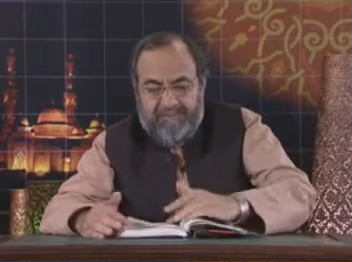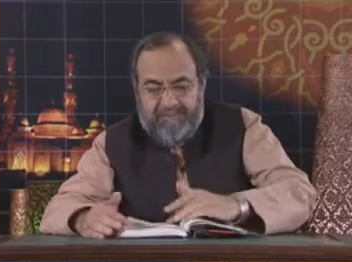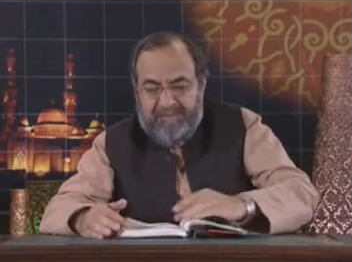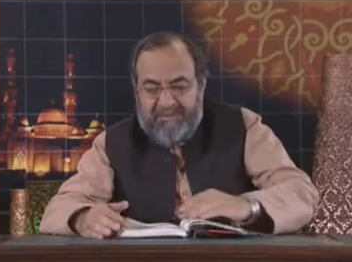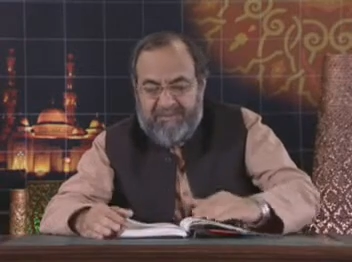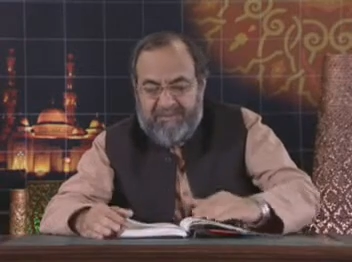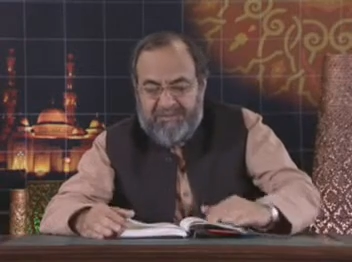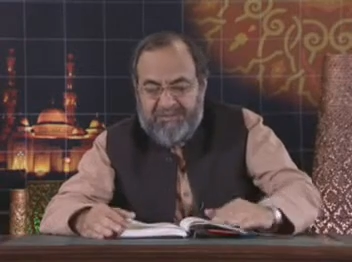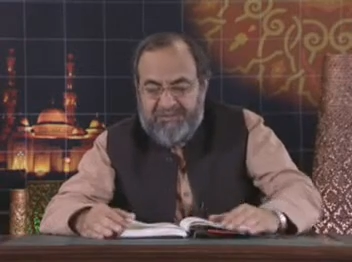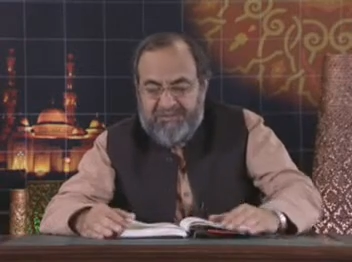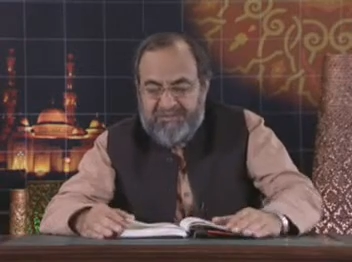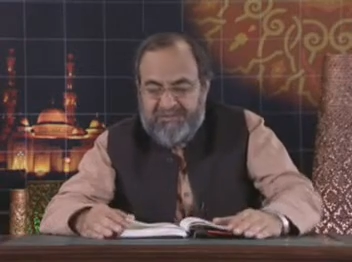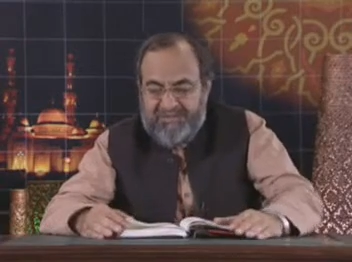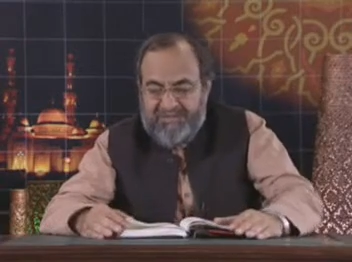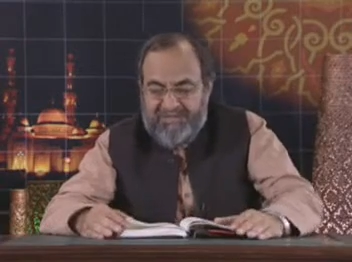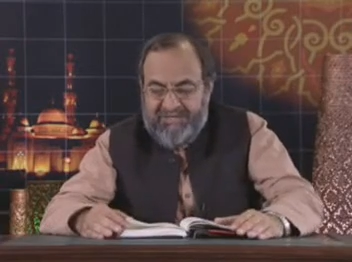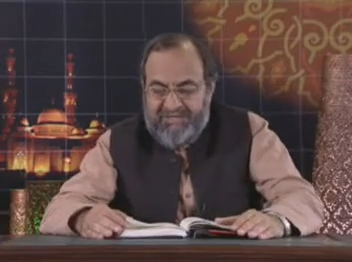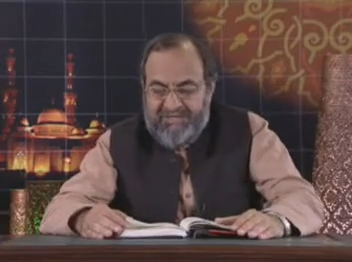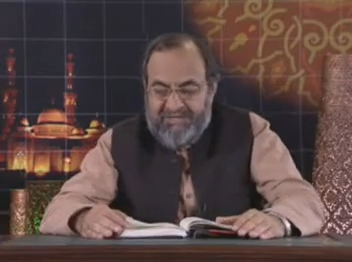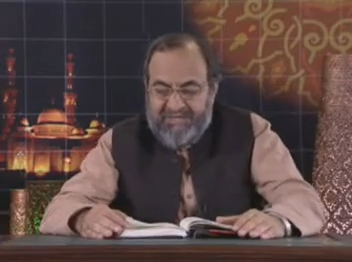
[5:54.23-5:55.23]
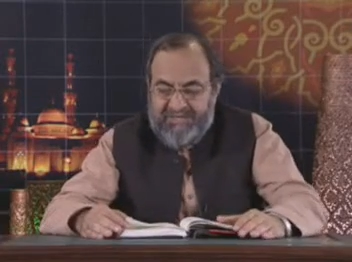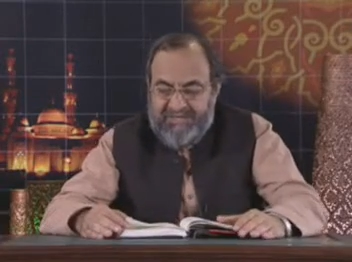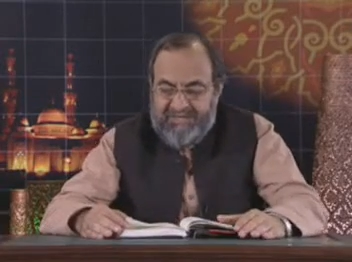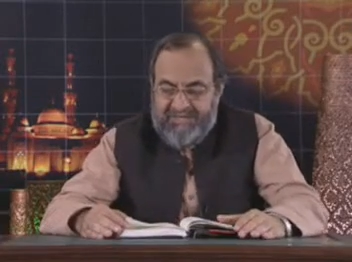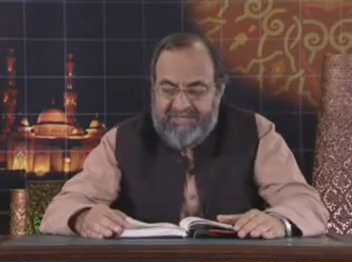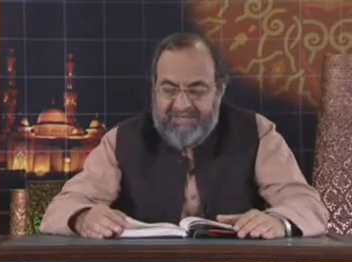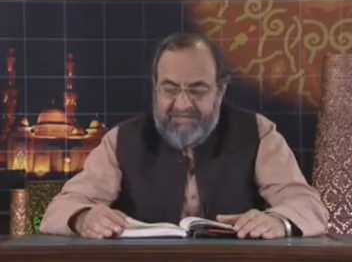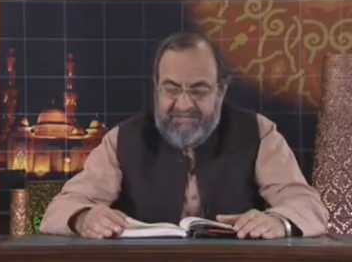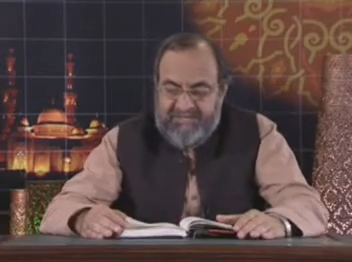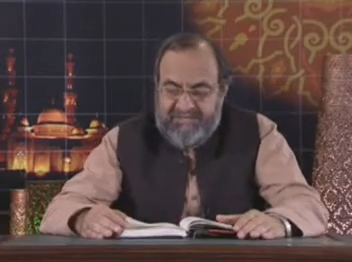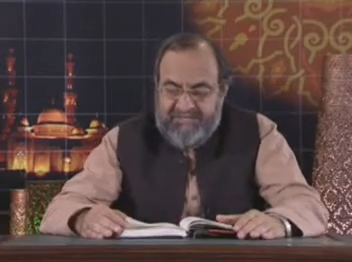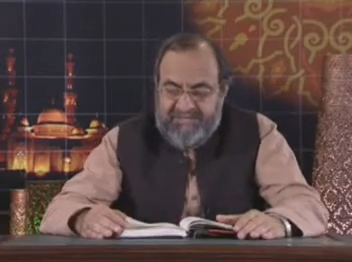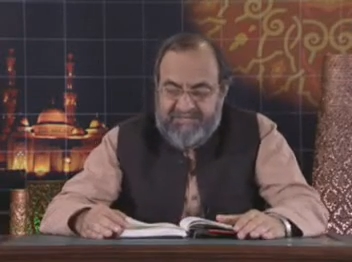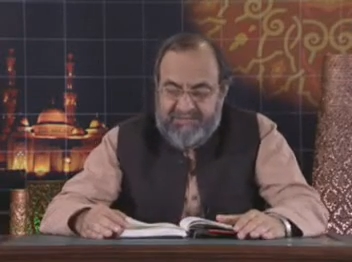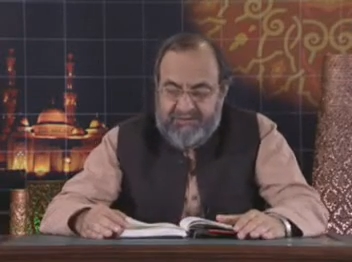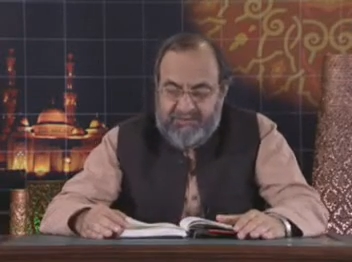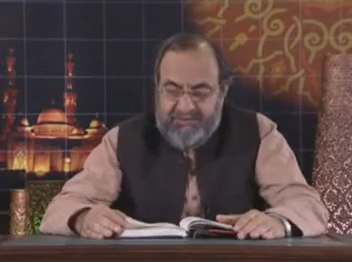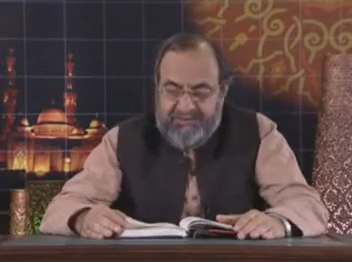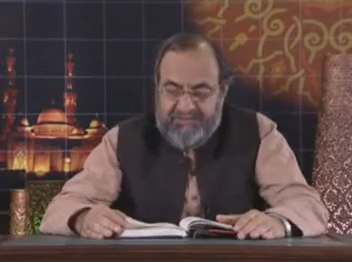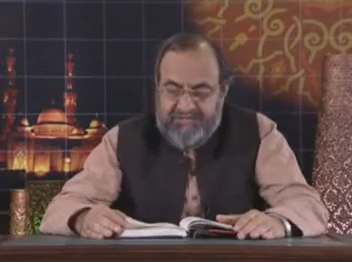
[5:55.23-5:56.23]
mention in
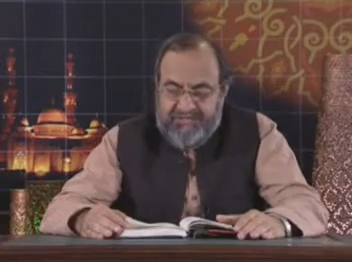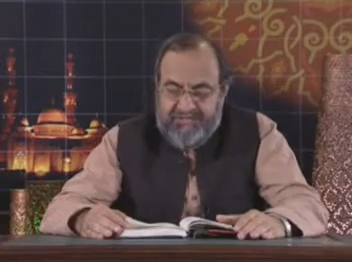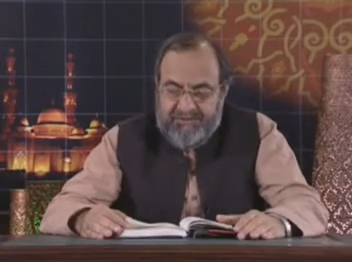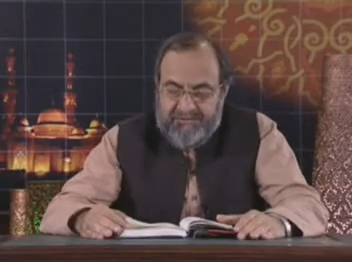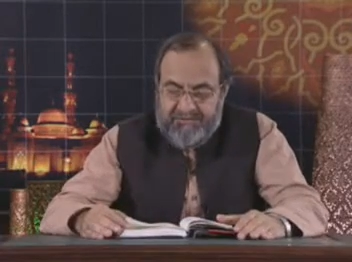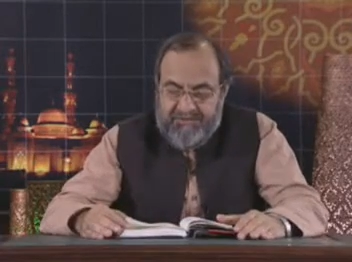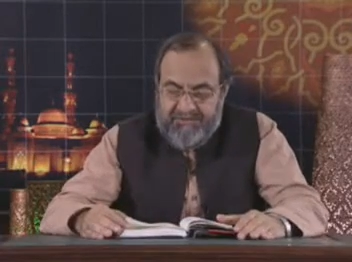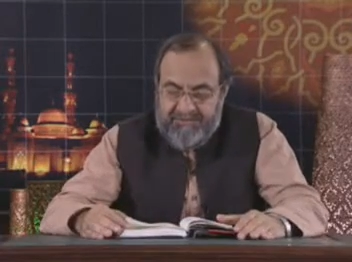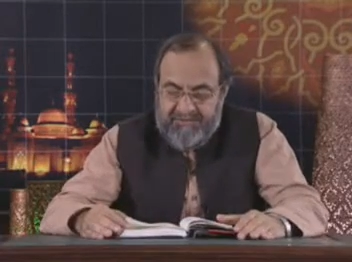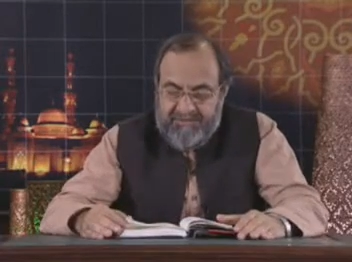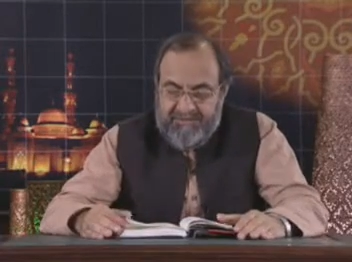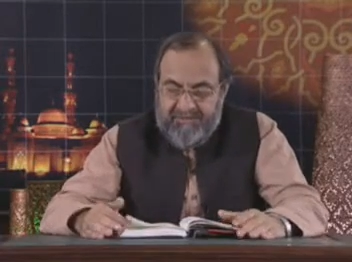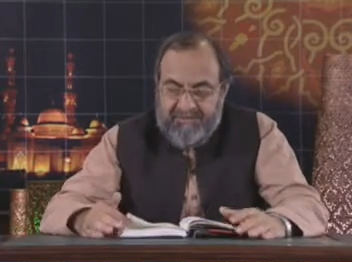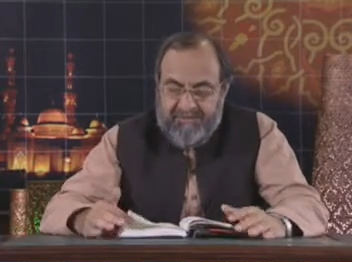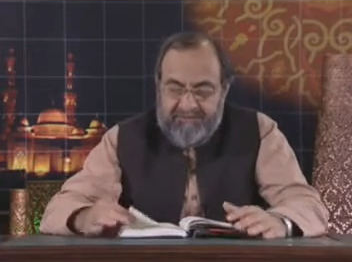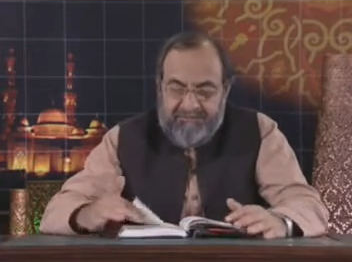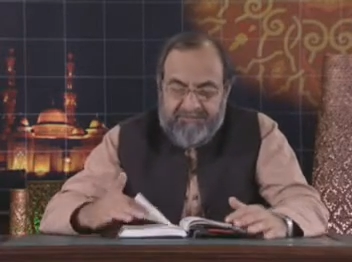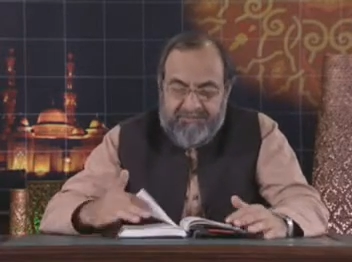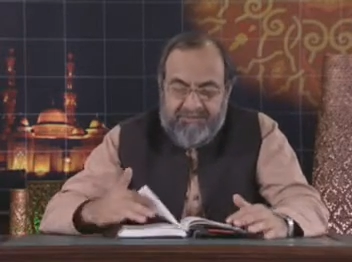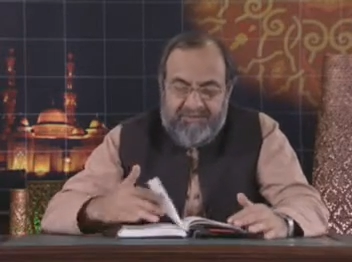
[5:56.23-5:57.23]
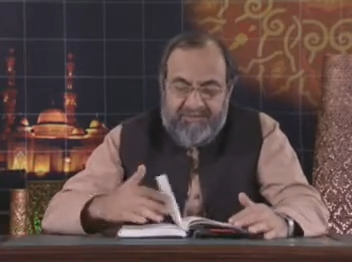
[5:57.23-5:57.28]
Encyclopedia Biblica,